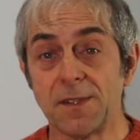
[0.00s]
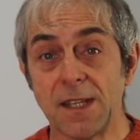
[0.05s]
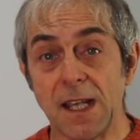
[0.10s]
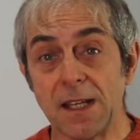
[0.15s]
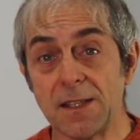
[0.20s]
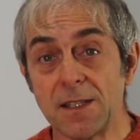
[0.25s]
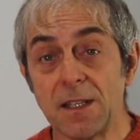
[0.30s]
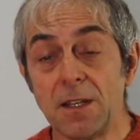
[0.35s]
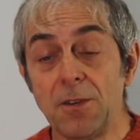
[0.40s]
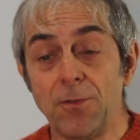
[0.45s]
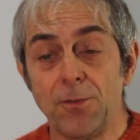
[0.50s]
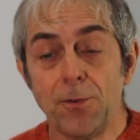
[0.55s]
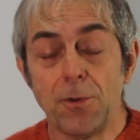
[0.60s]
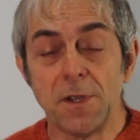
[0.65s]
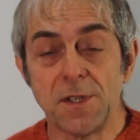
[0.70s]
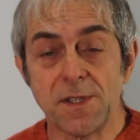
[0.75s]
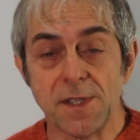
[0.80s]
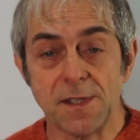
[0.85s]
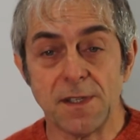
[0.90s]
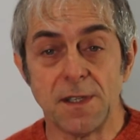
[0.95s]
that
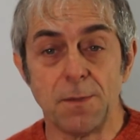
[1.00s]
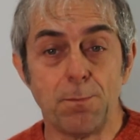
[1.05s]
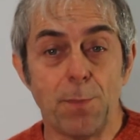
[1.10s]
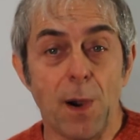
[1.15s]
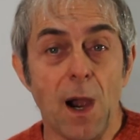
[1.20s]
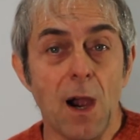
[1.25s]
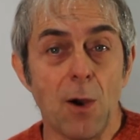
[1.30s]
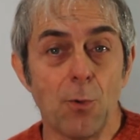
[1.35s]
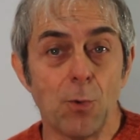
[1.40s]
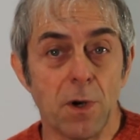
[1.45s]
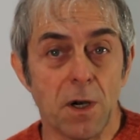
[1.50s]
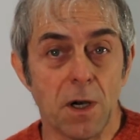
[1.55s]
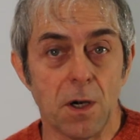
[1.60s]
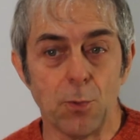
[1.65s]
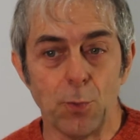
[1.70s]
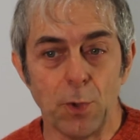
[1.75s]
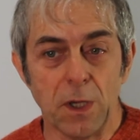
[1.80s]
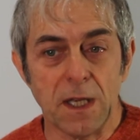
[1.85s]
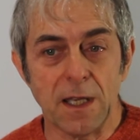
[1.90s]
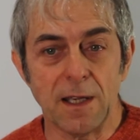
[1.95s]
influence the
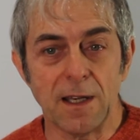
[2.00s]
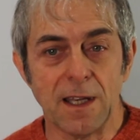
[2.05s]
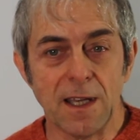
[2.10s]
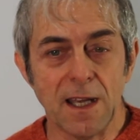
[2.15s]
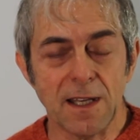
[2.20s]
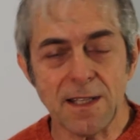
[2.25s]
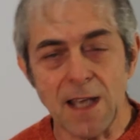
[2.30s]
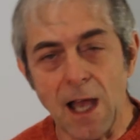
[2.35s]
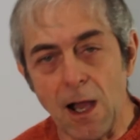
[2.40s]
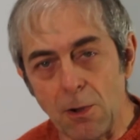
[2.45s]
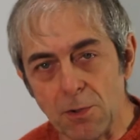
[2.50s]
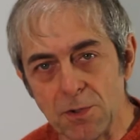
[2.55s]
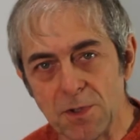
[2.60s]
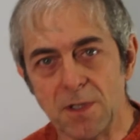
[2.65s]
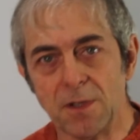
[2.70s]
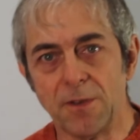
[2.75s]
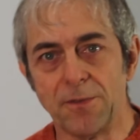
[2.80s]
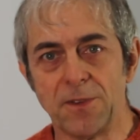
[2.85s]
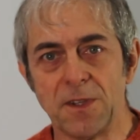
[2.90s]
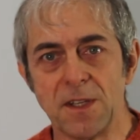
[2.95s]
power we can get
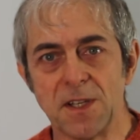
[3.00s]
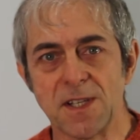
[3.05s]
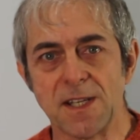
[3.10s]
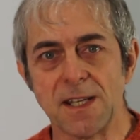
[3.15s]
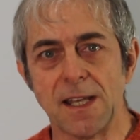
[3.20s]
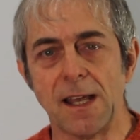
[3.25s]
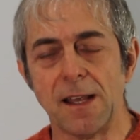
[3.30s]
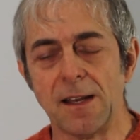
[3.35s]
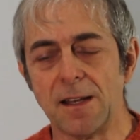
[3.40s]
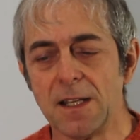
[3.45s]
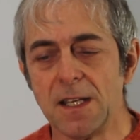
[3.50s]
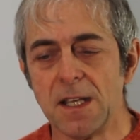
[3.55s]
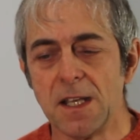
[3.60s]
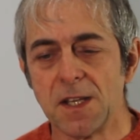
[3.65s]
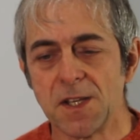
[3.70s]
out of the cell.